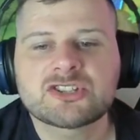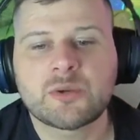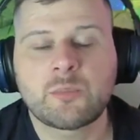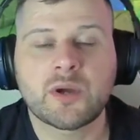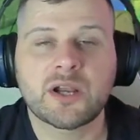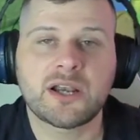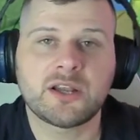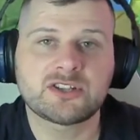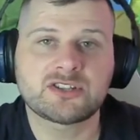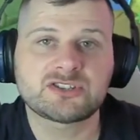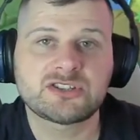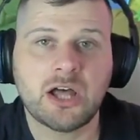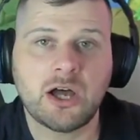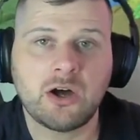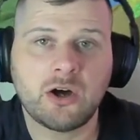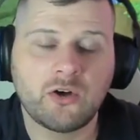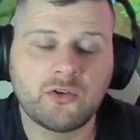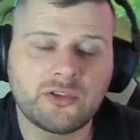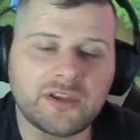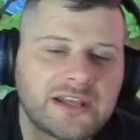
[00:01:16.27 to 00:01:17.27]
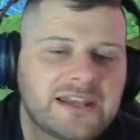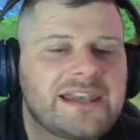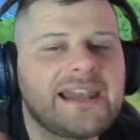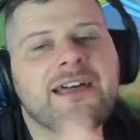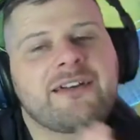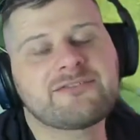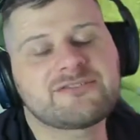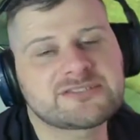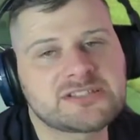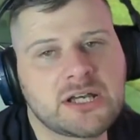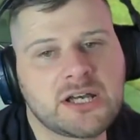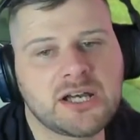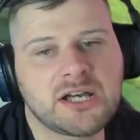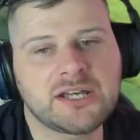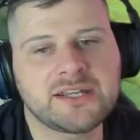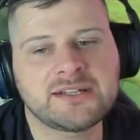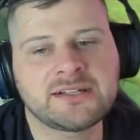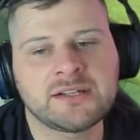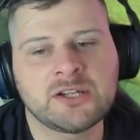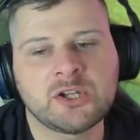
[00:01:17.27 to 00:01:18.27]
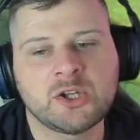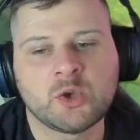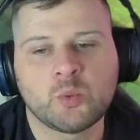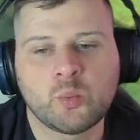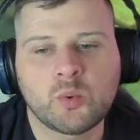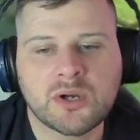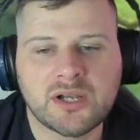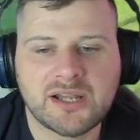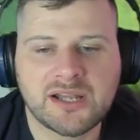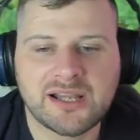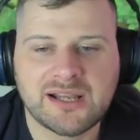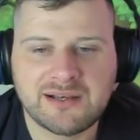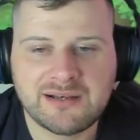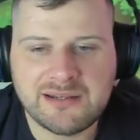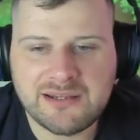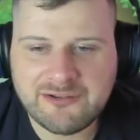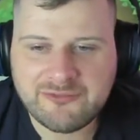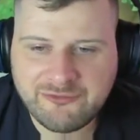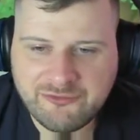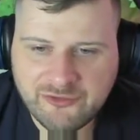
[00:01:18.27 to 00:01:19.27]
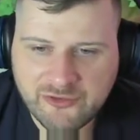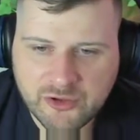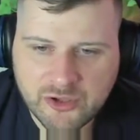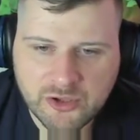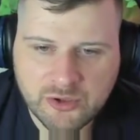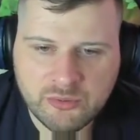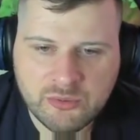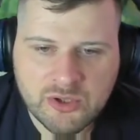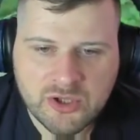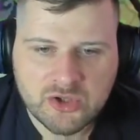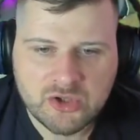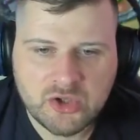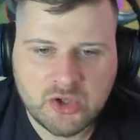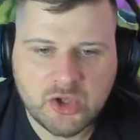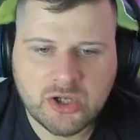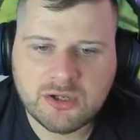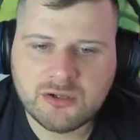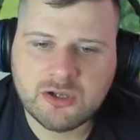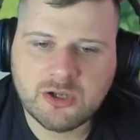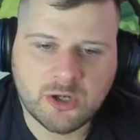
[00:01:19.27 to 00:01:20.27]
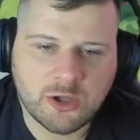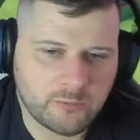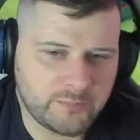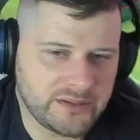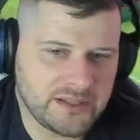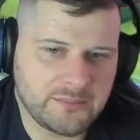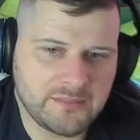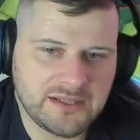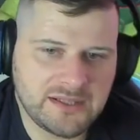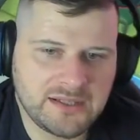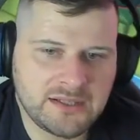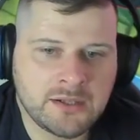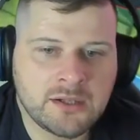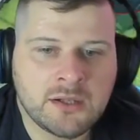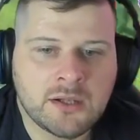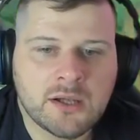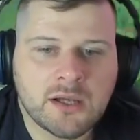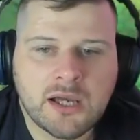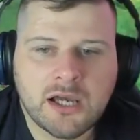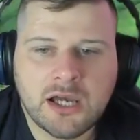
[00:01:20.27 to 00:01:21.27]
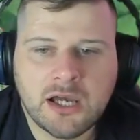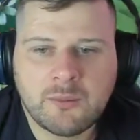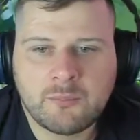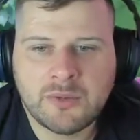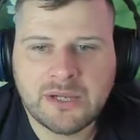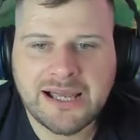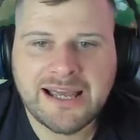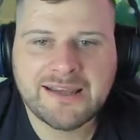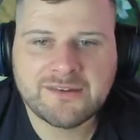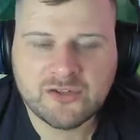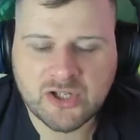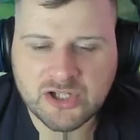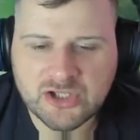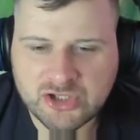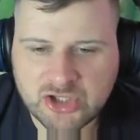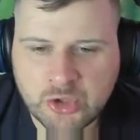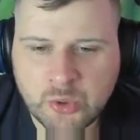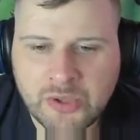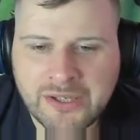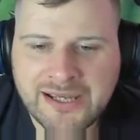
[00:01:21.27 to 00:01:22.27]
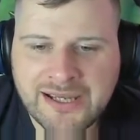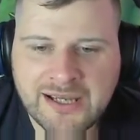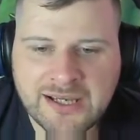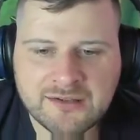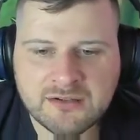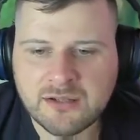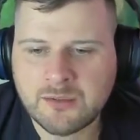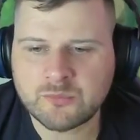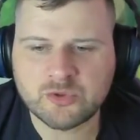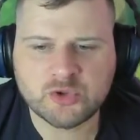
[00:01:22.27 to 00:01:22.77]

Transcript: so we're going to start on the left side. We're going to clear through. You can copy me um, as I do it, as